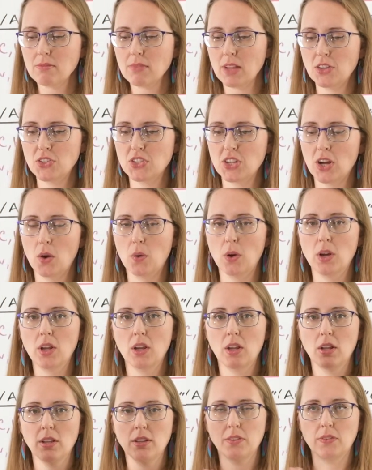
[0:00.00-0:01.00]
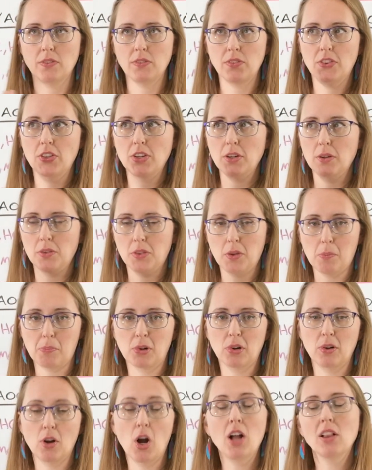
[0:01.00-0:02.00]
so the
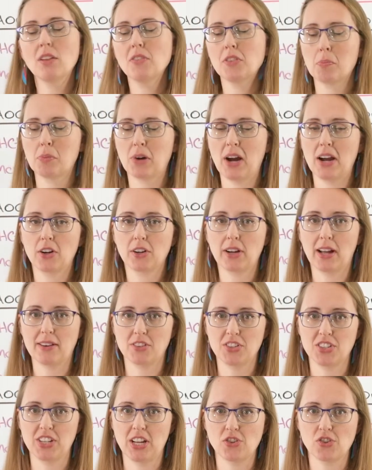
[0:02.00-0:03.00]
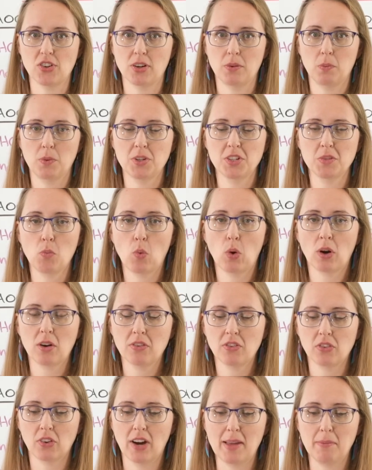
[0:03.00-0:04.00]
the all of the prior conversation was more
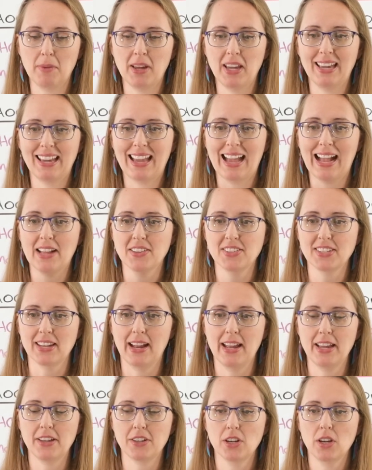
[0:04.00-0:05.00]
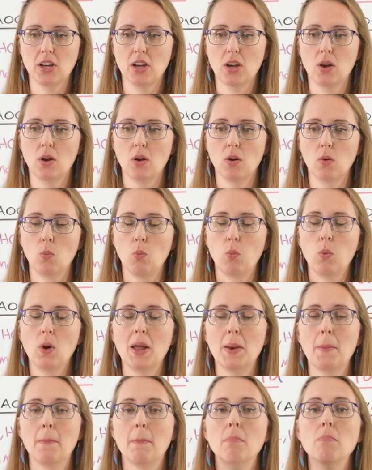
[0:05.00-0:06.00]
framing as like
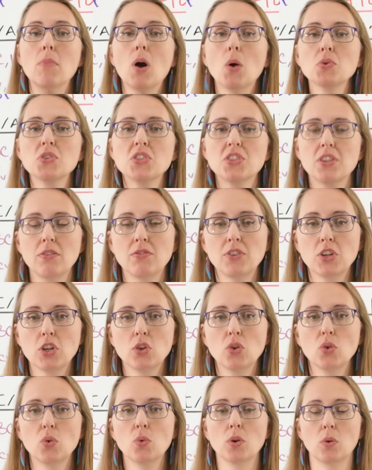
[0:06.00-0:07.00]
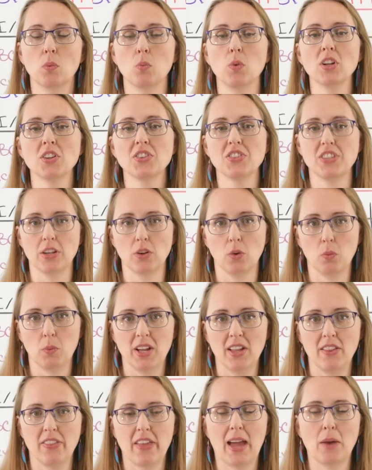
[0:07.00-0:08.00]
what most of you will deal
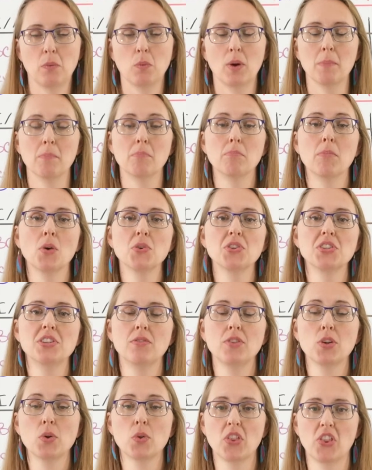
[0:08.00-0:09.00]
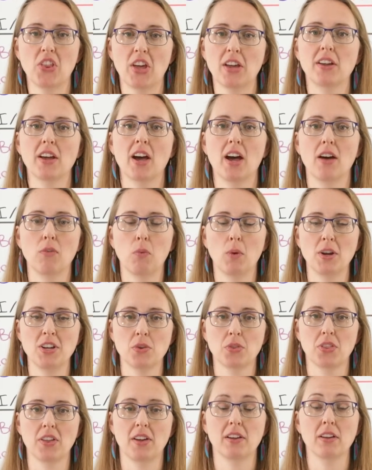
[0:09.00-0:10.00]
with and what most of you think of when you
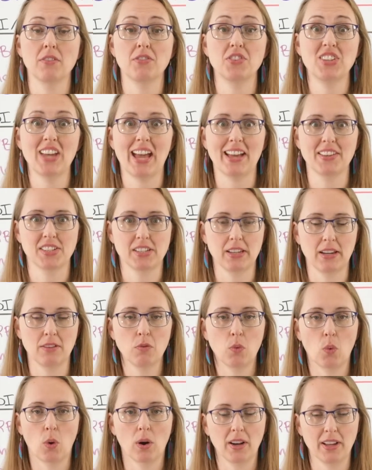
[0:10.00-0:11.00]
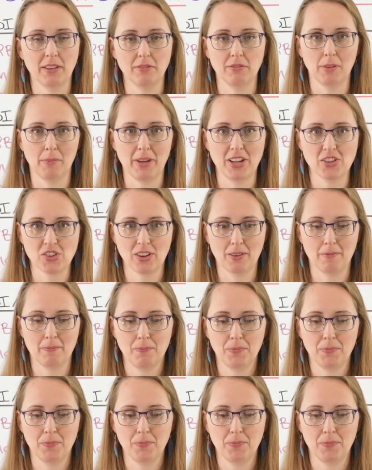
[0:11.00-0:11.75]
think of testing for inflammation.